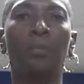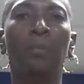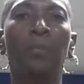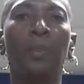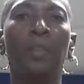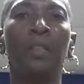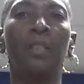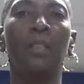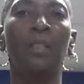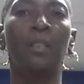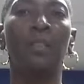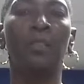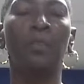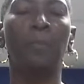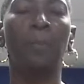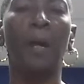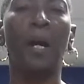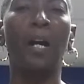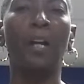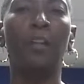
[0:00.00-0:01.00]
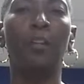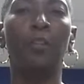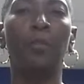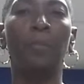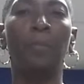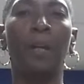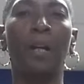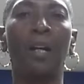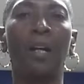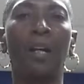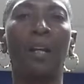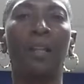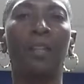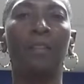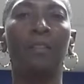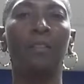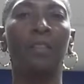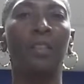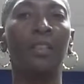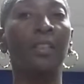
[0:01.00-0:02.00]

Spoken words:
been inspired by